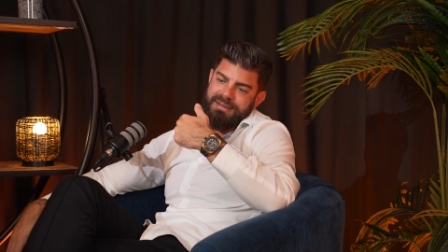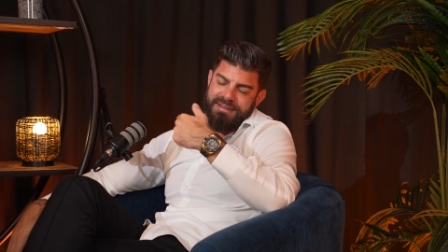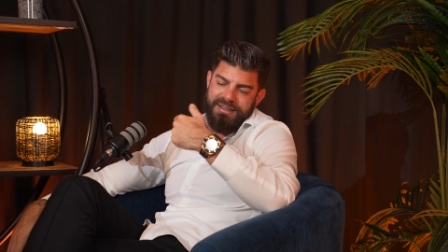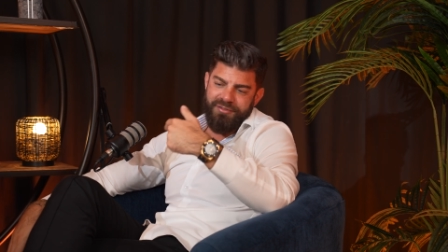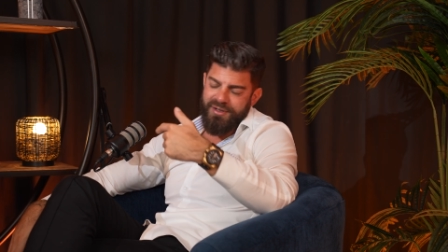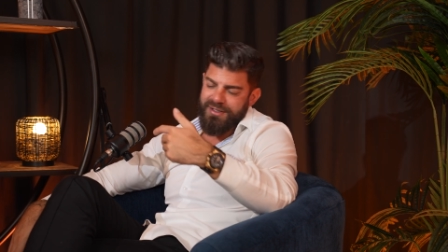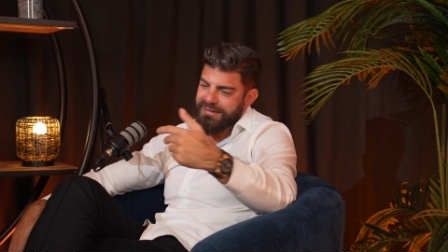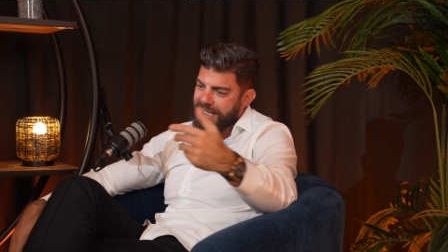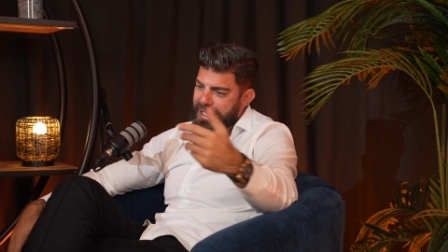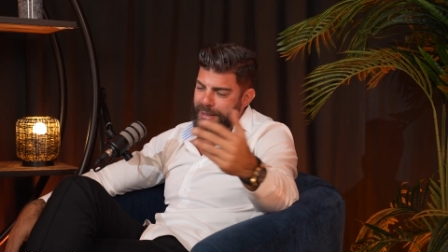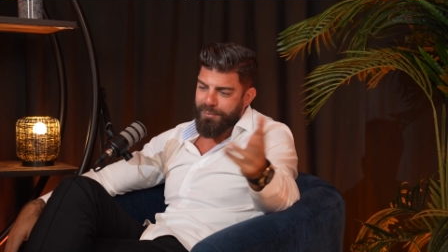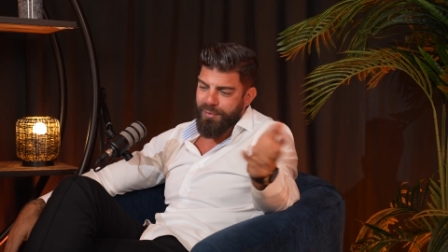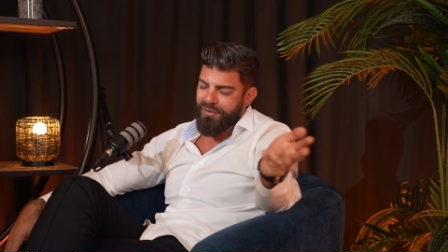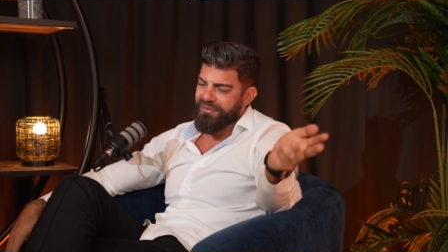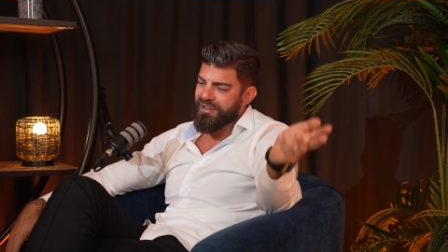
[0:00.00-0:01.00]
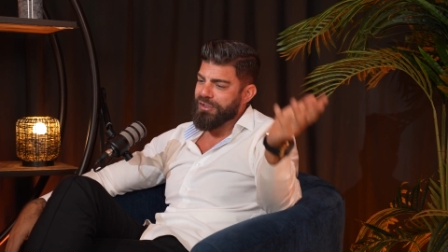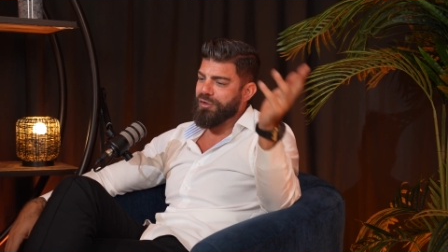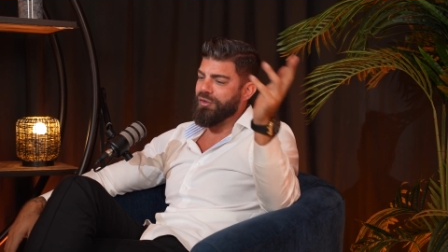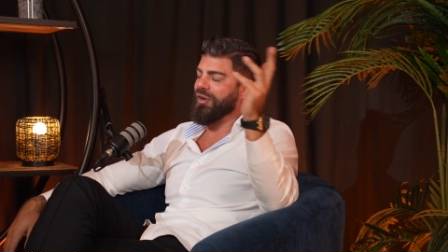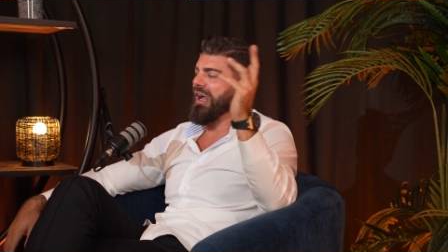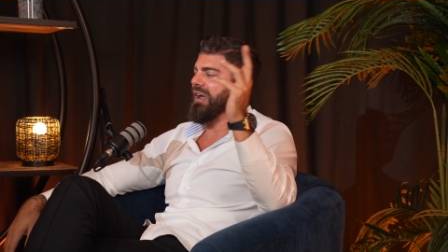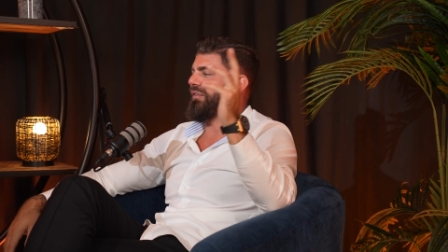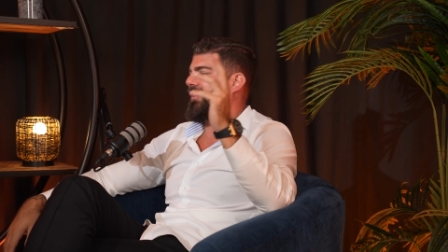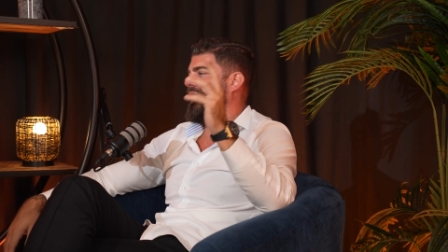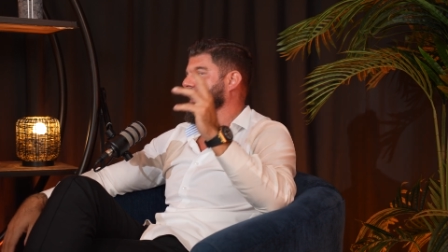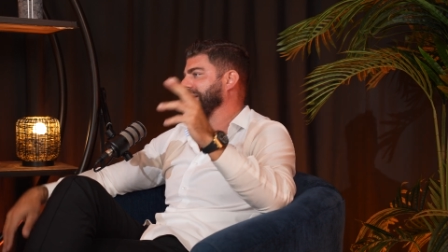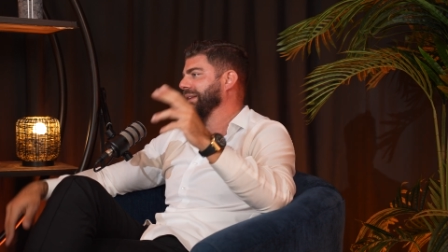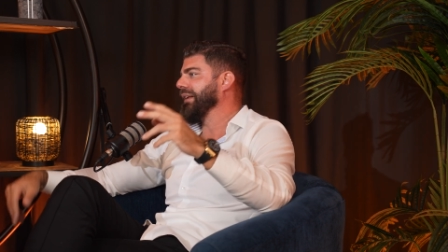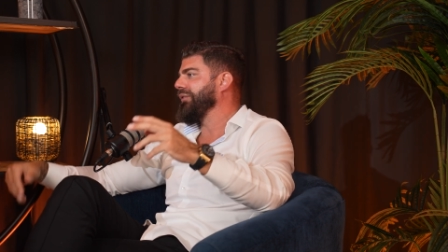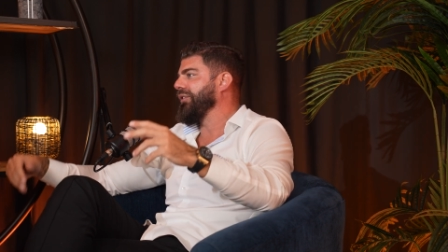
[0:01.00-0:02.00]
different type of
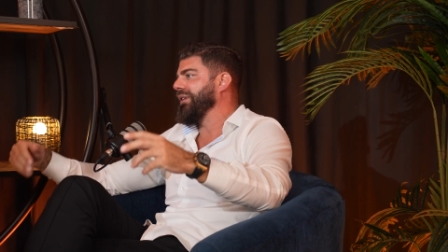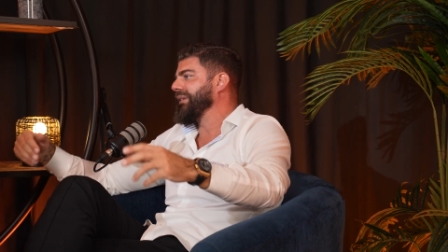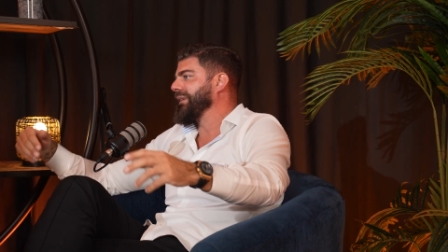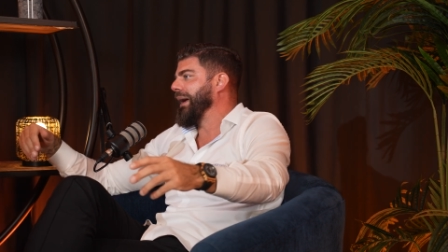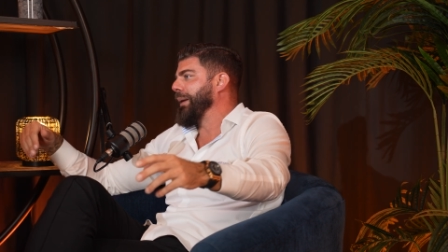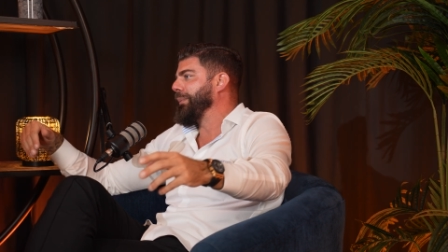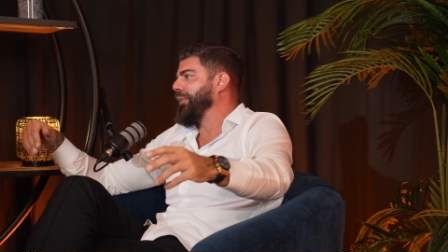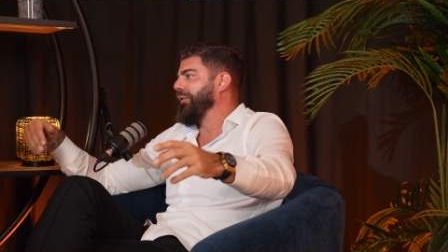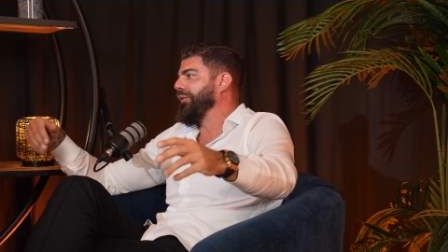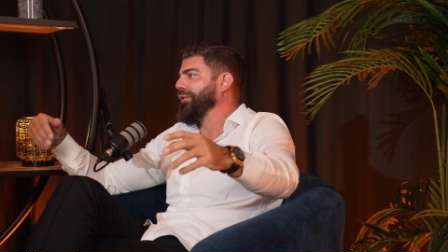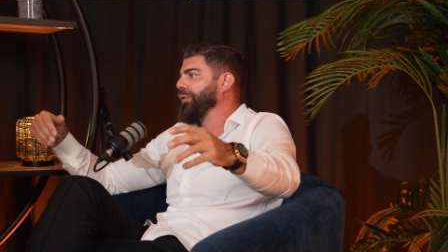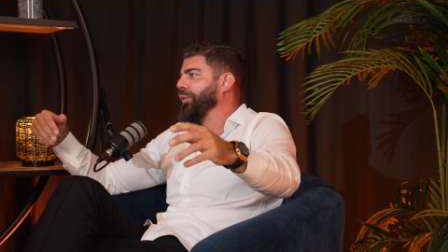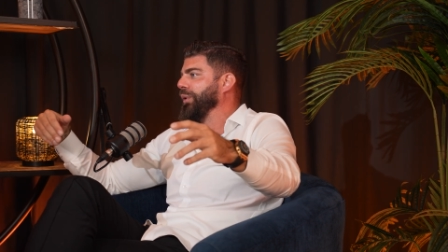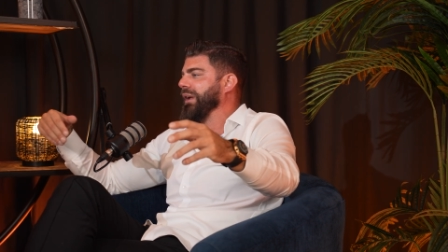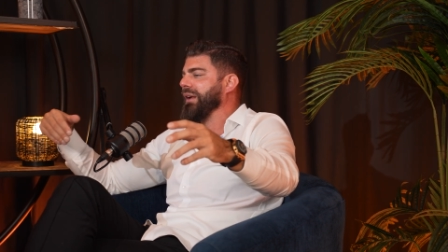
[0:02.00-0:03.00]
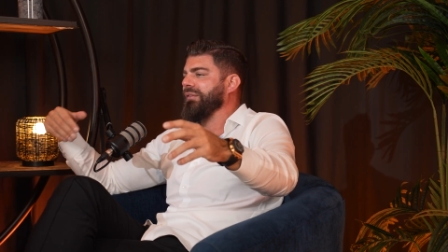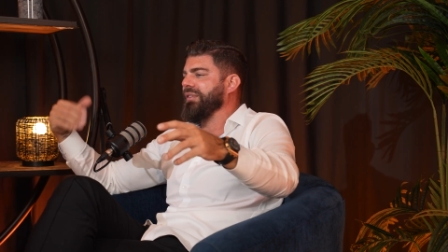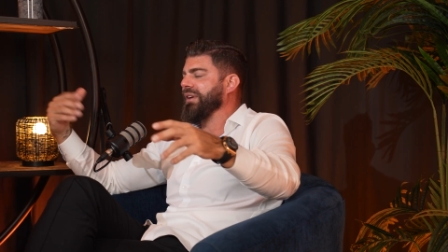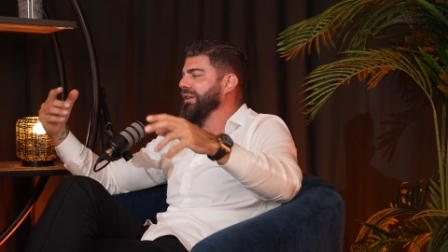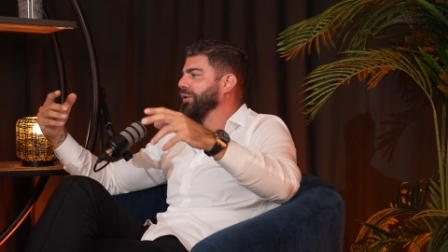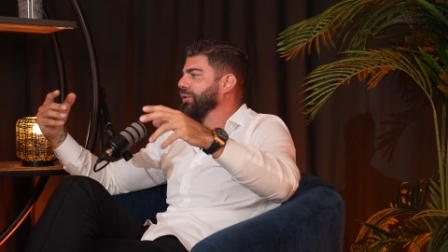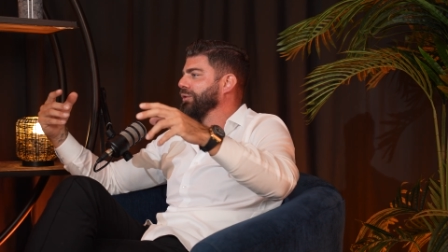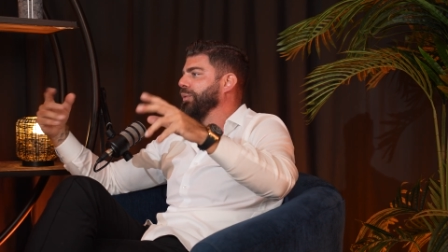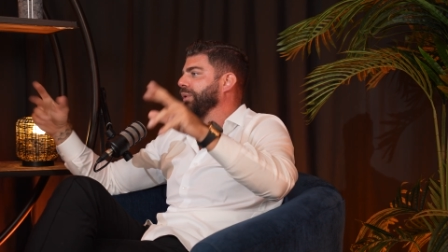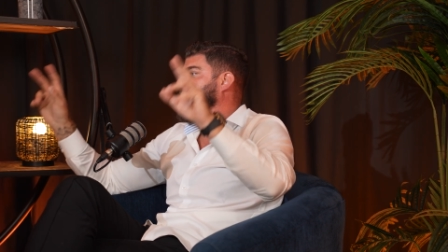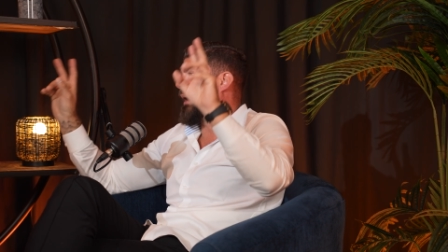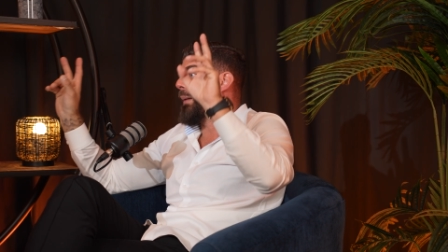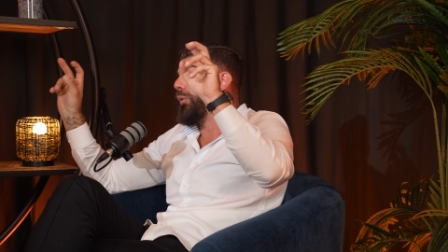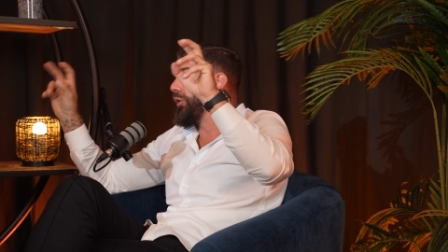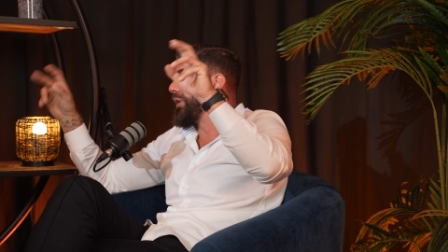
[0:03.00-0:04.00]
videographing, different type of doing videos with
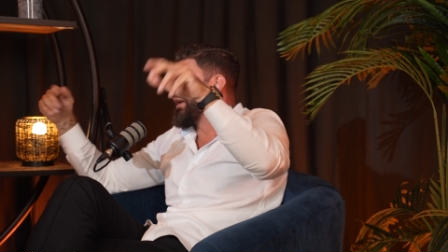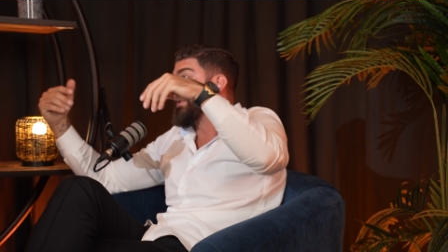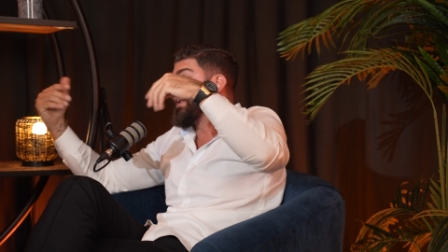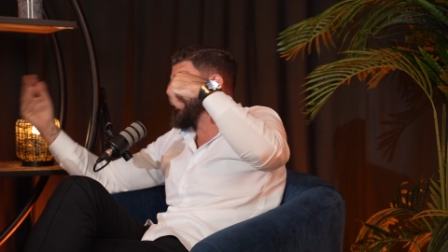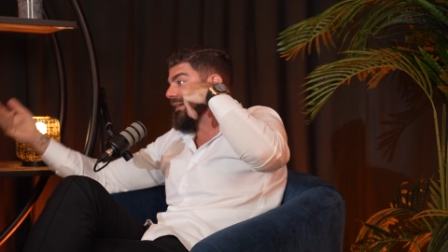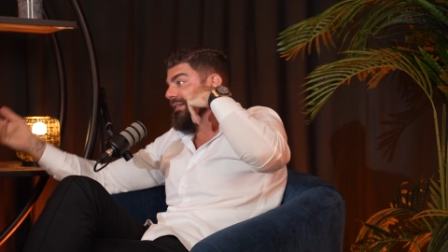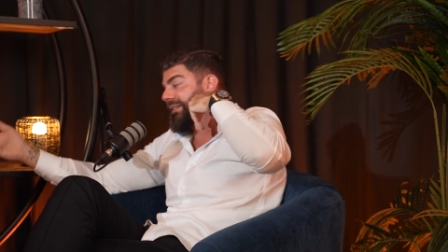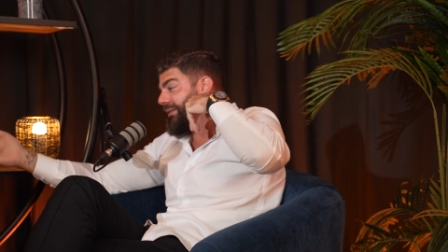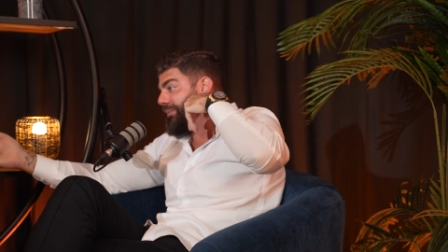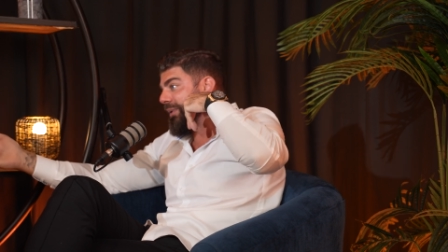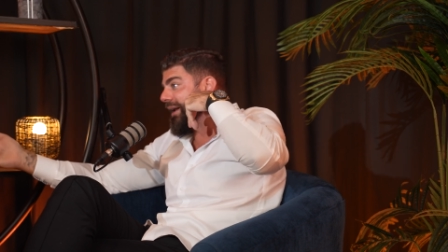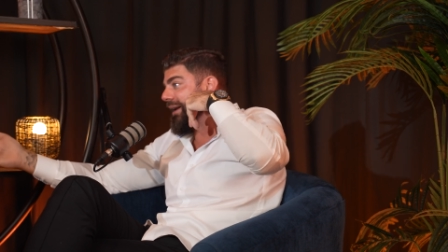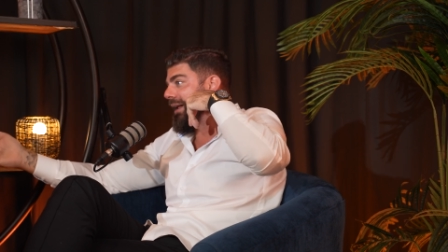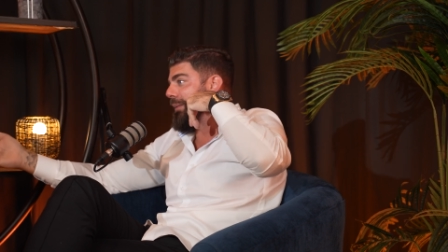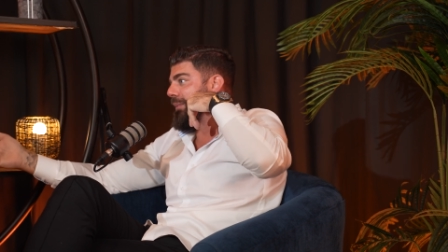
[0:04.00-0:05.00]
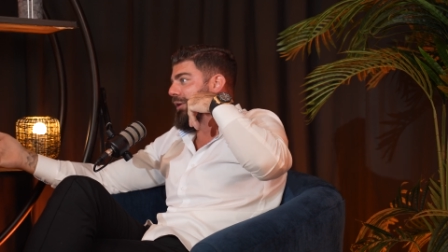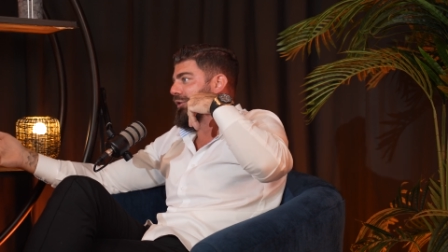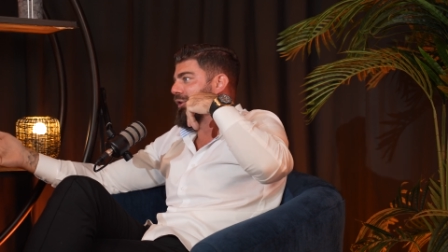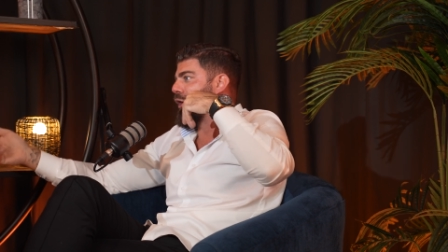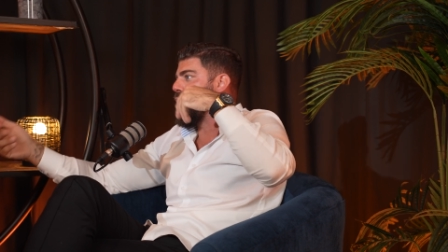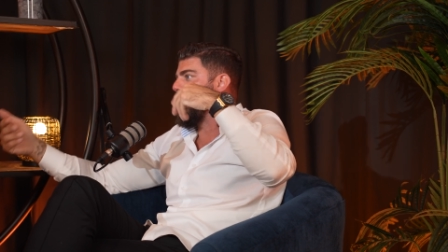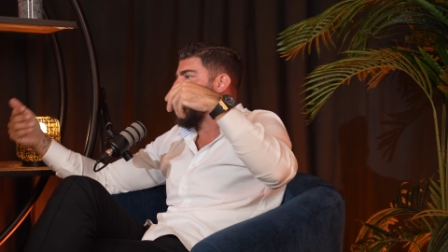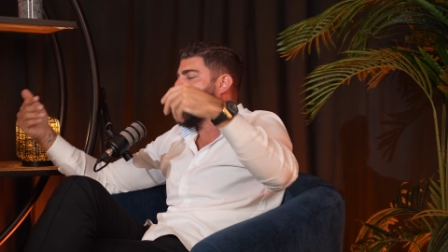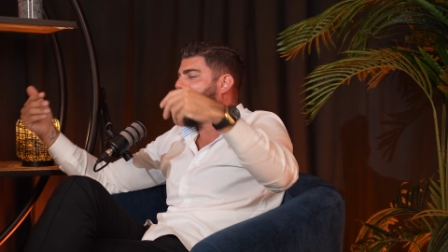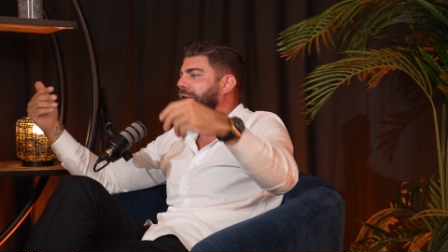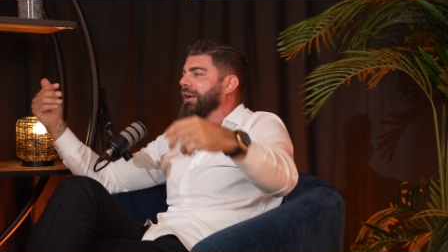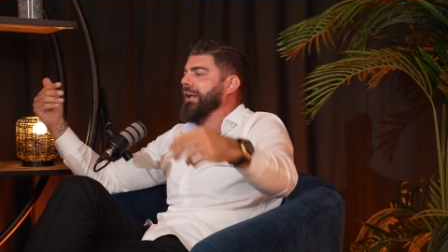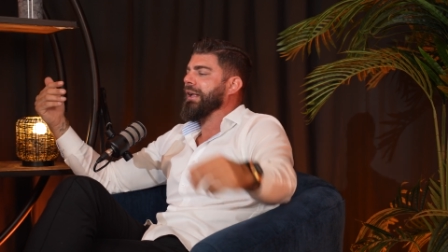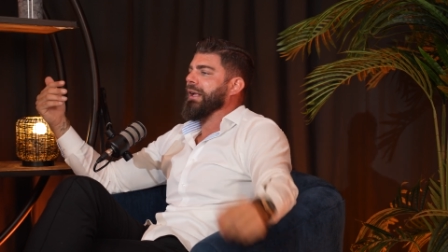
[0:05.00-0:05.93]
a model that is explaining about the car,